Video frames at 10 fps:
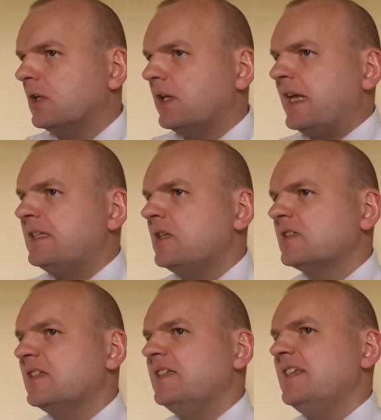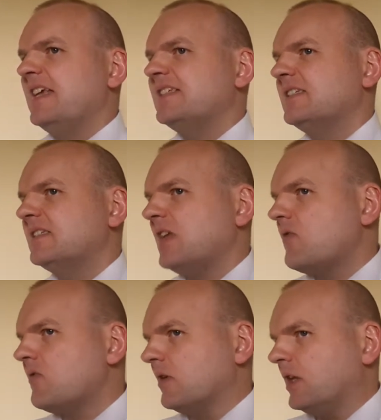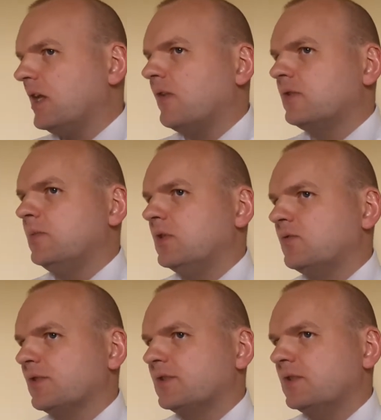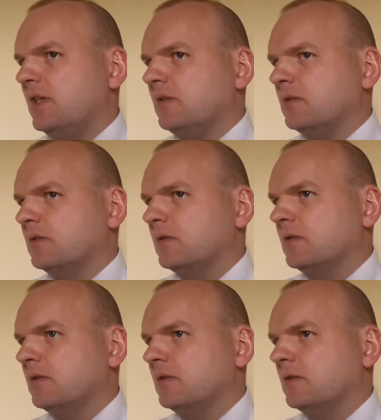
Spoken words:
It doesn't necessarily have to be cross-skilled.